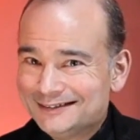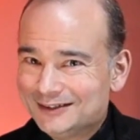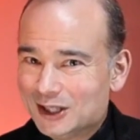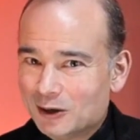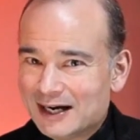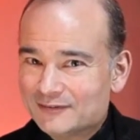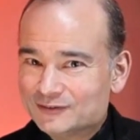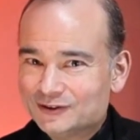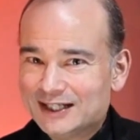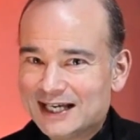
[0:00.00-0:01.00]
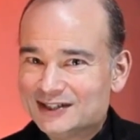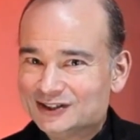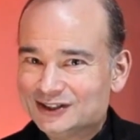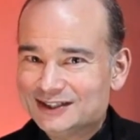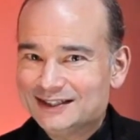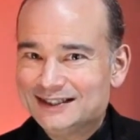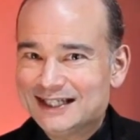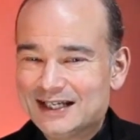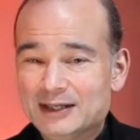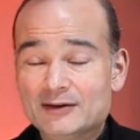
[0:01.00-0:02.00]
go after Cassian and
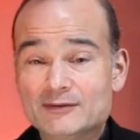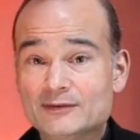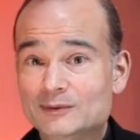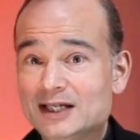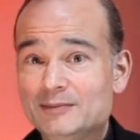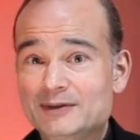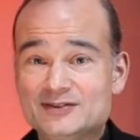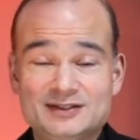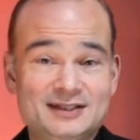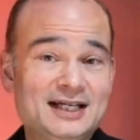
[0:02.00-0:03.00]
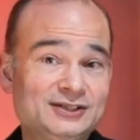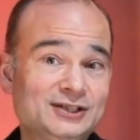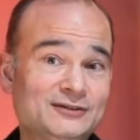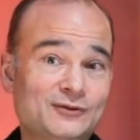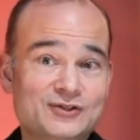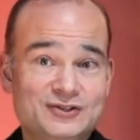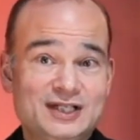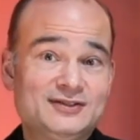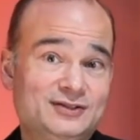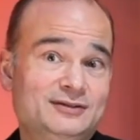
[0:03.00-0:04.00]
get him out of the way because Cassian, of course,
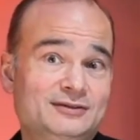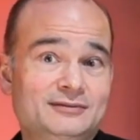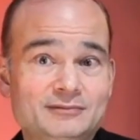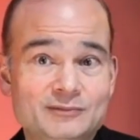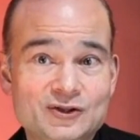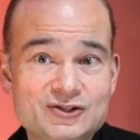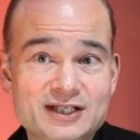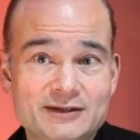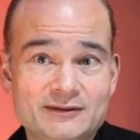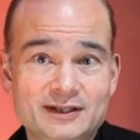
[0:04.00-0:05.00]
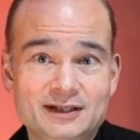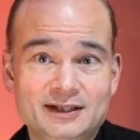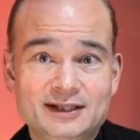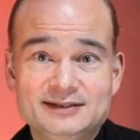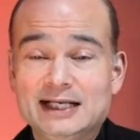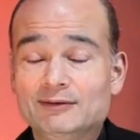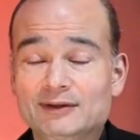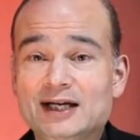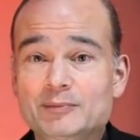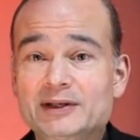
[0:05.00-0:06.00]
as a mercenary, is now a
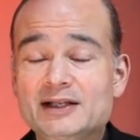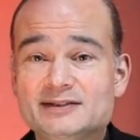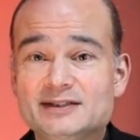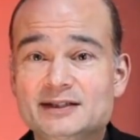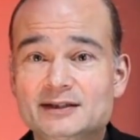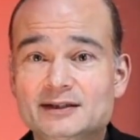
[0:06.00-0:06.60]
liability.